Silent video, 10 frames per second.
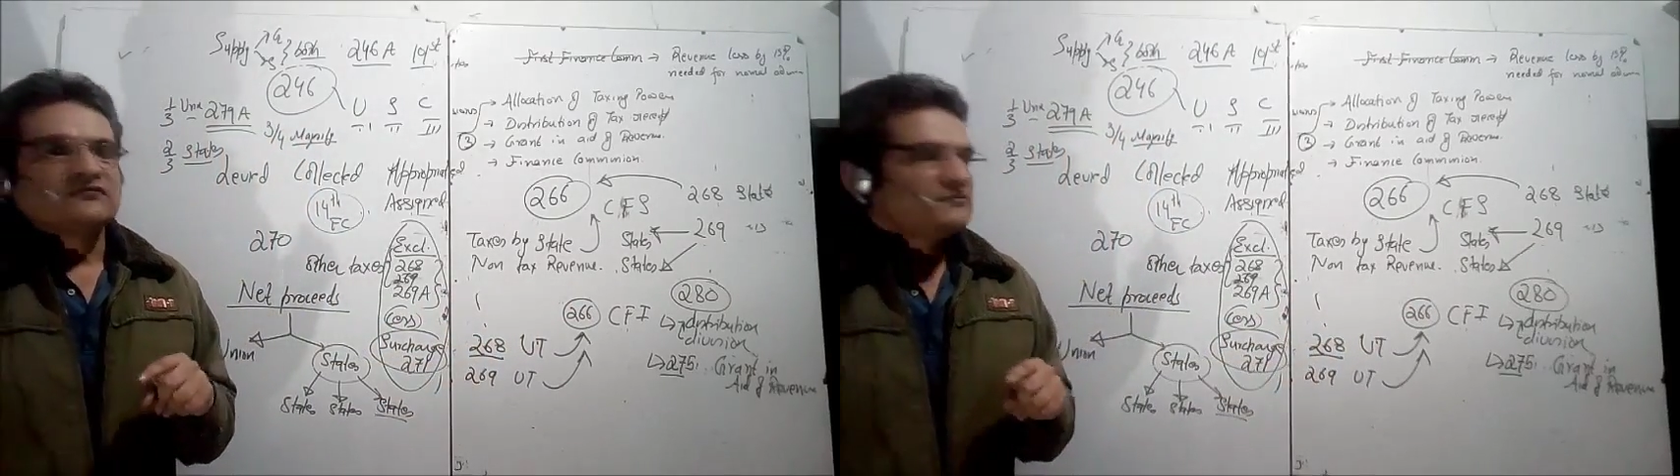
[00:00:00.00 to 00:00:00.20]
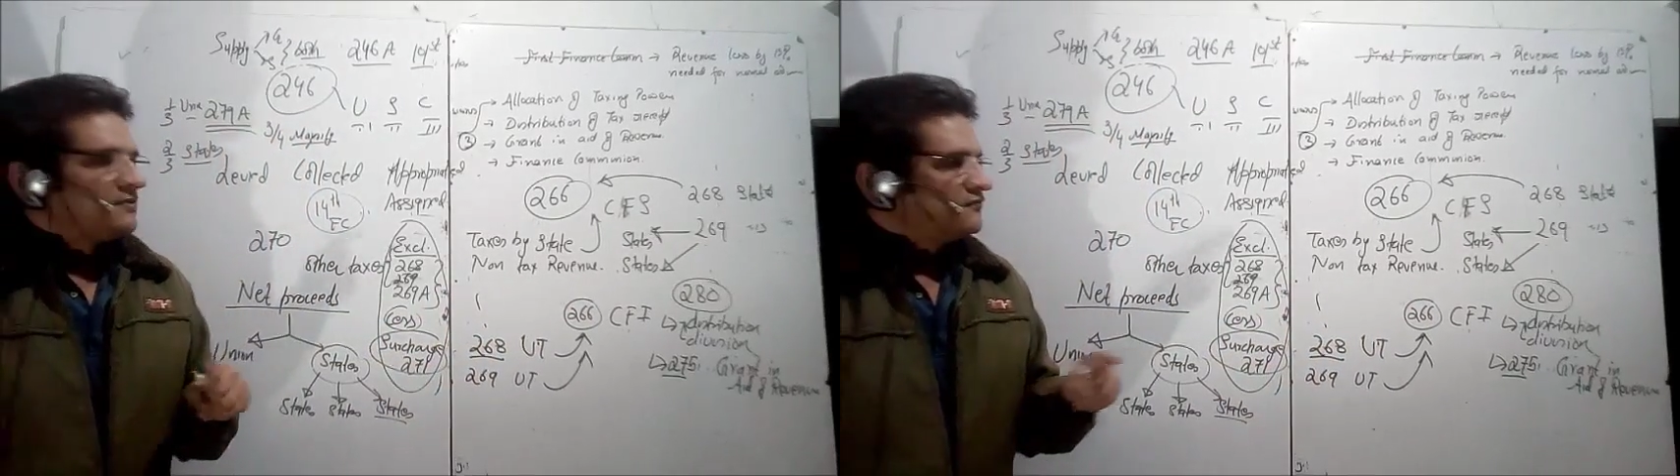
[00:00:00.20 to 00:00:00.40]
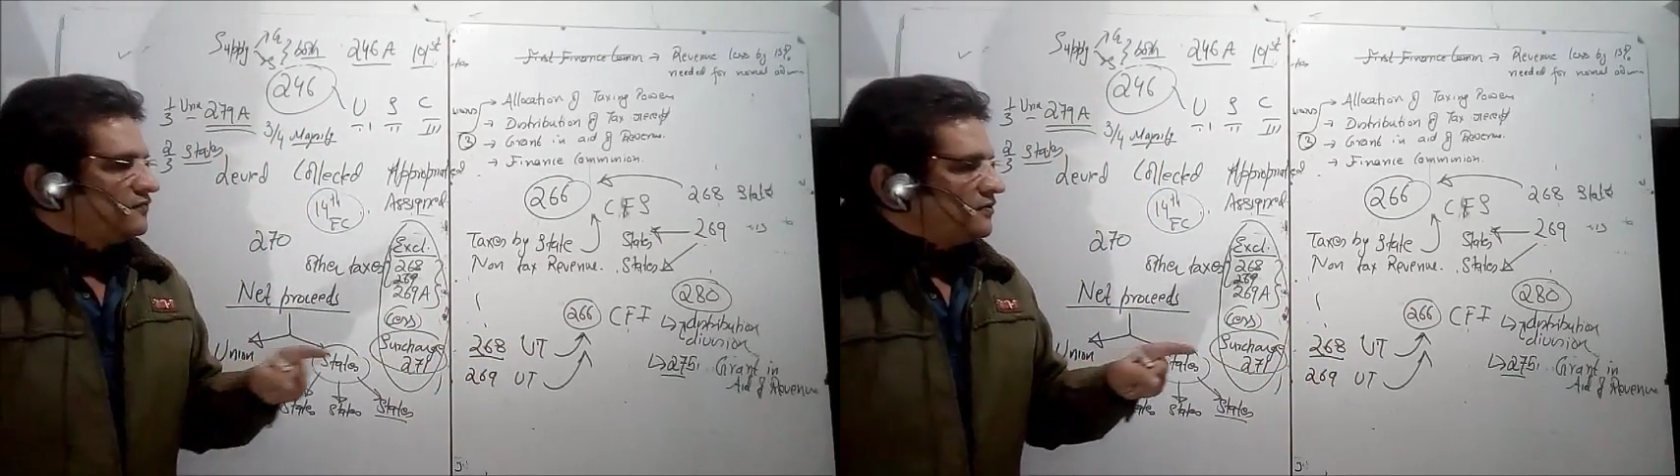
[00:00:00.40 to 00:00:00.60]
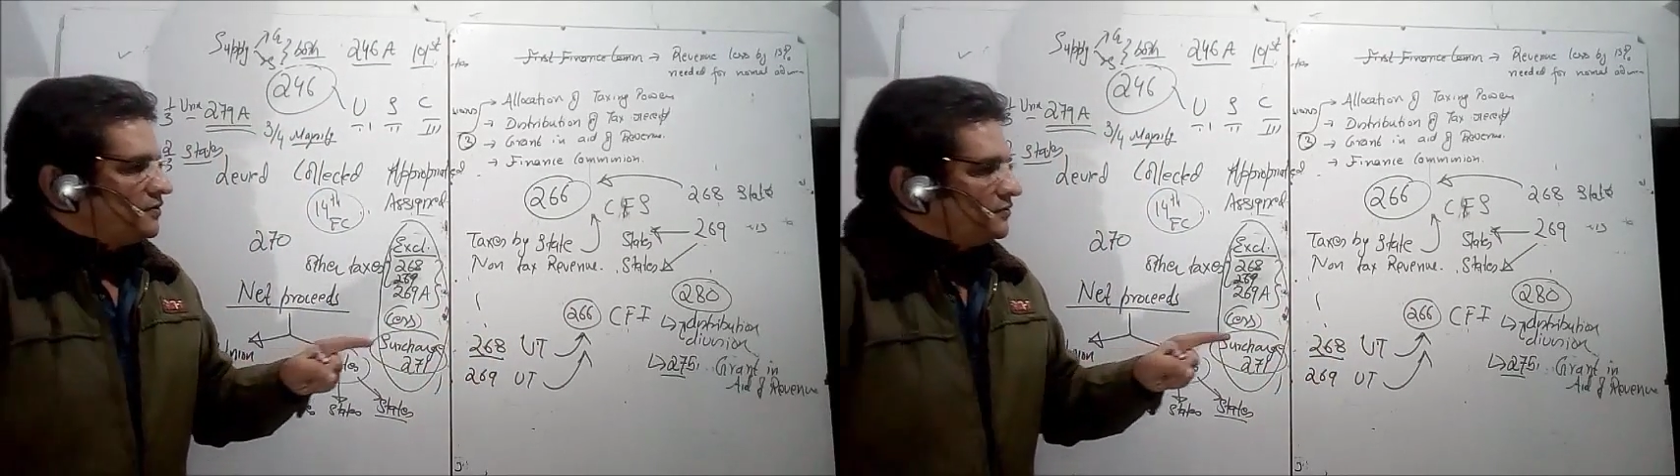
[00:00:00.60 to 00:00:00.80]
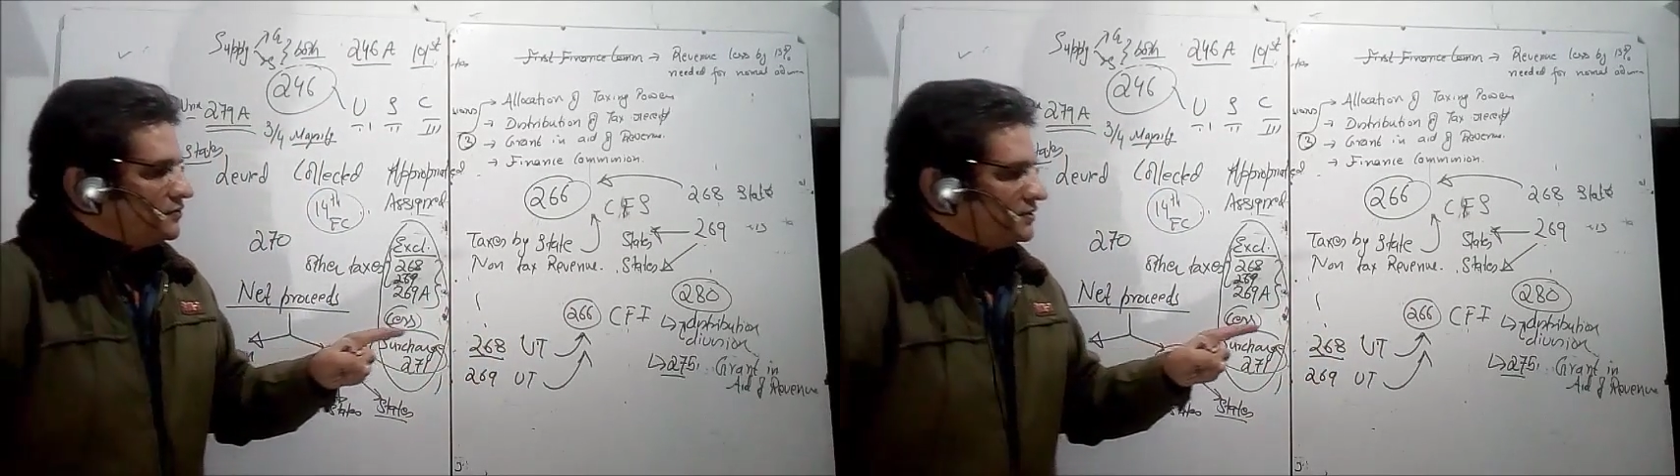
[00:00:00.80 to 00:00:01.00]
will be
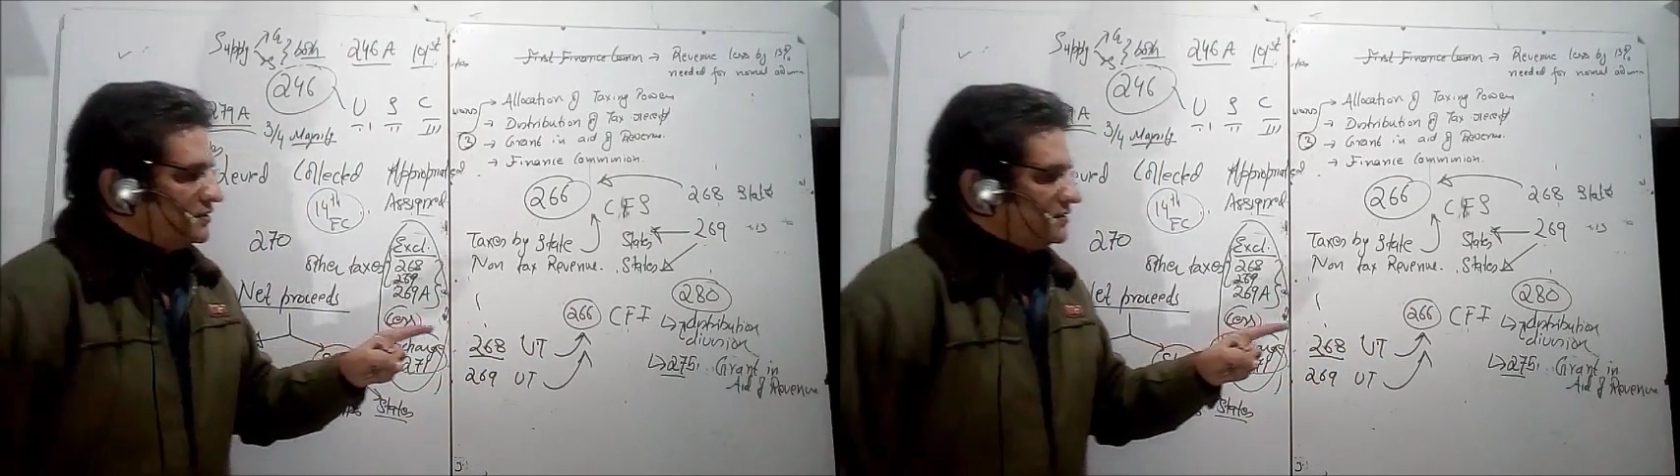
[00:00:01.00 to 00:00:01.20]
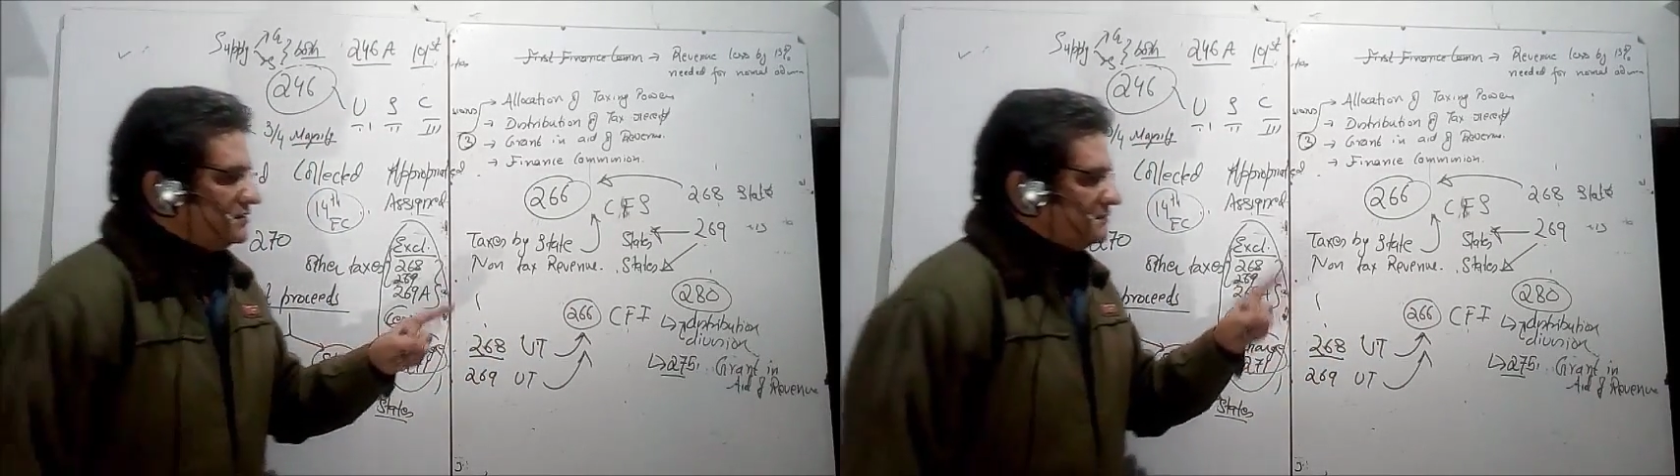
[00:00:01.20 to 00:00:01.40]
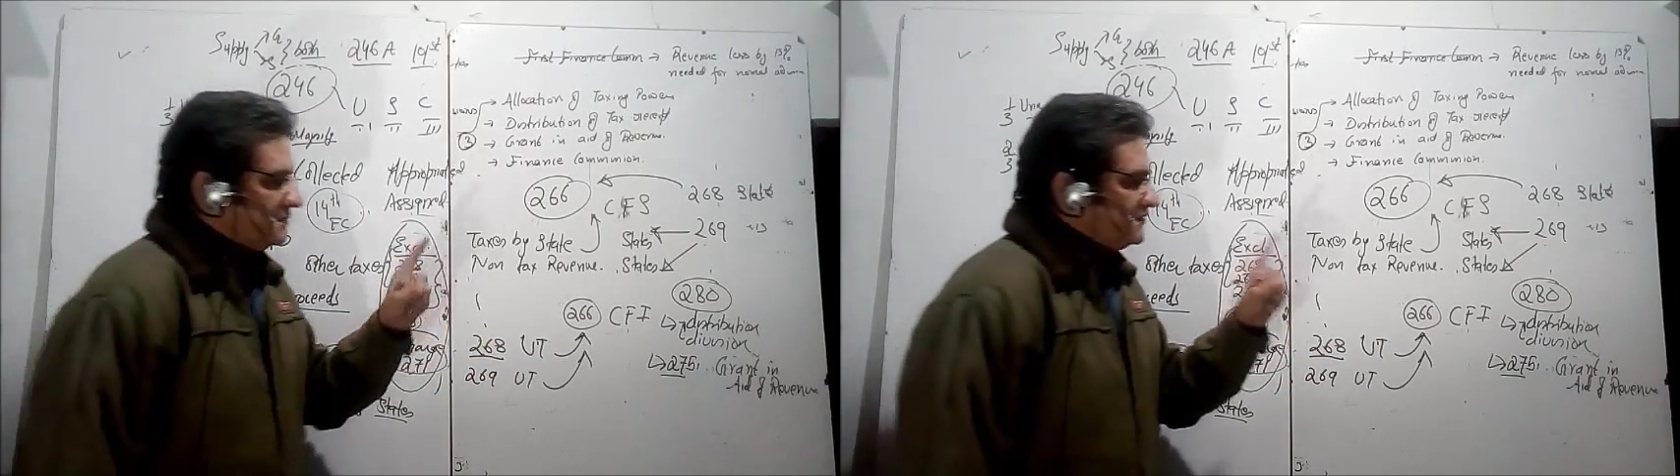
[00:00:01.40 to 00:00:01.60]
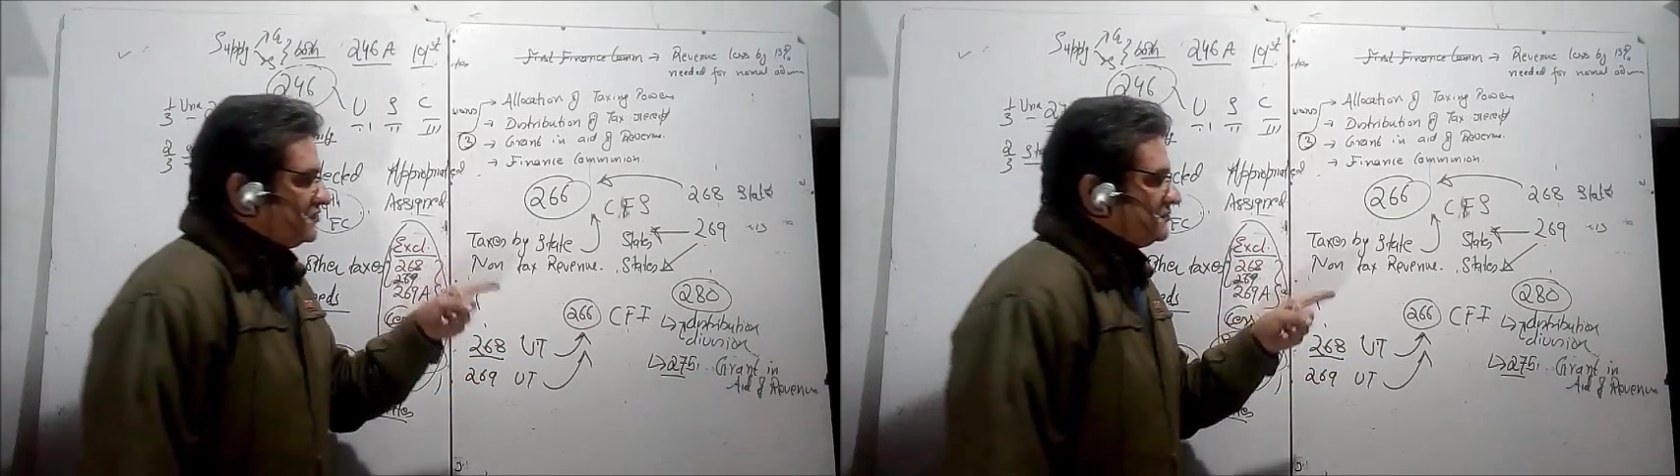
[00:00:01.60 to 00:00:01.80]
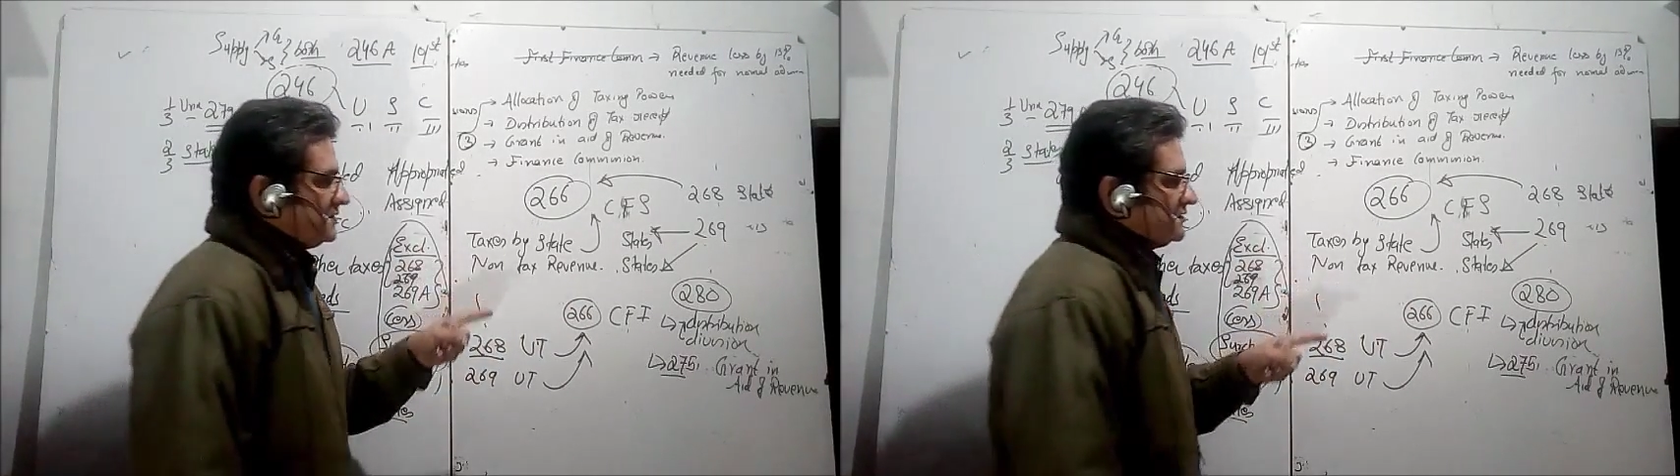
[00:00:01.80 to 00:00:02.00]
followed? The
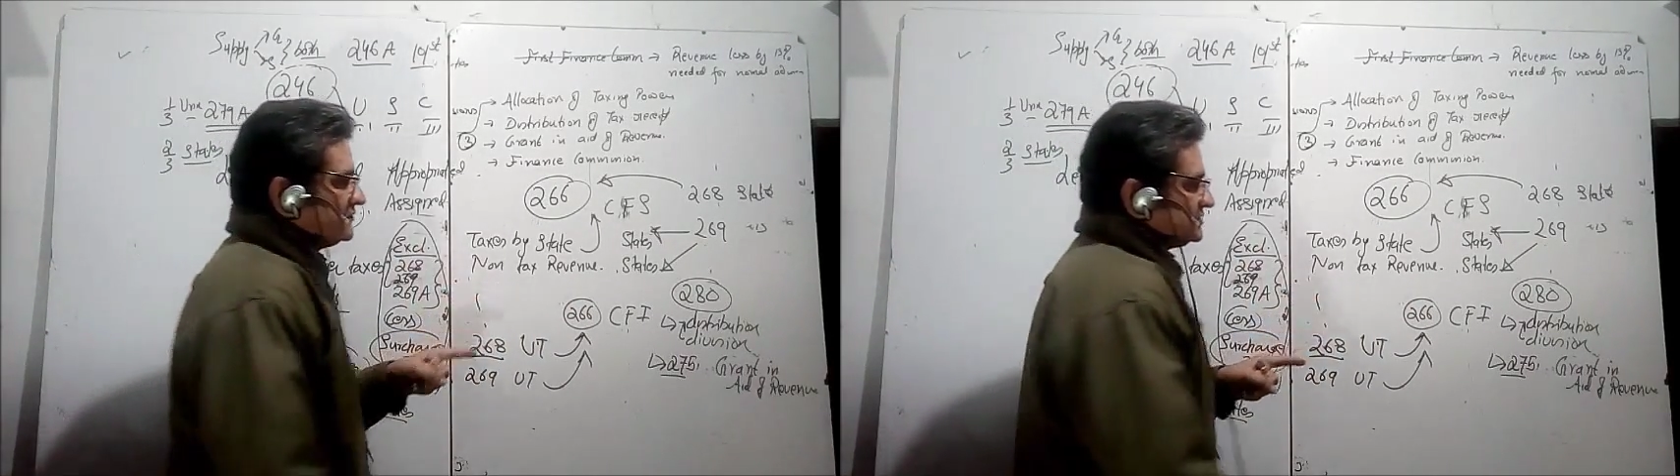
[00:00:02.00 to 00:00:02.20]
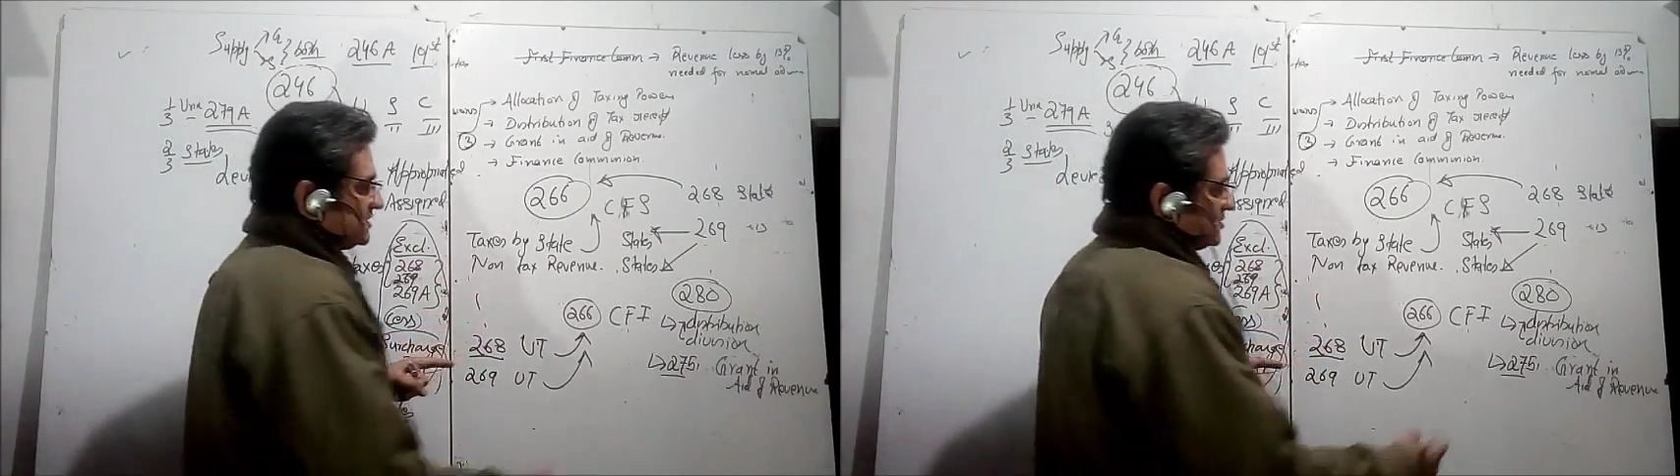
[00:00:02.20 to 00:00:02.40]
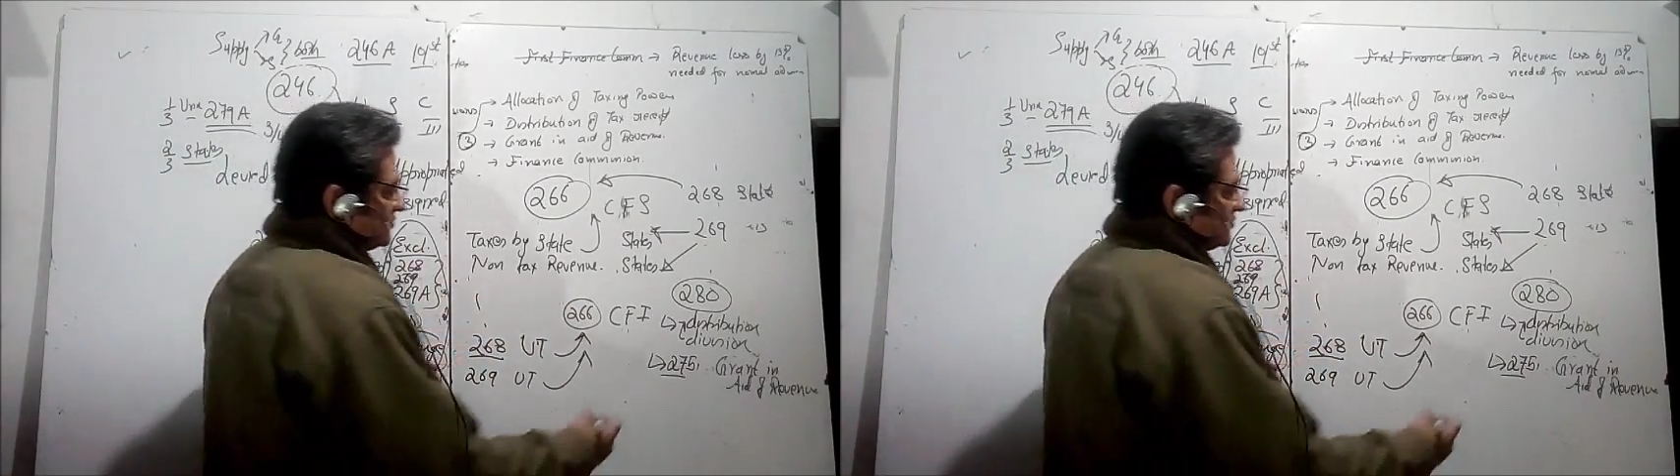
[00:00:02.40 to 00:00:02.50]
principles which are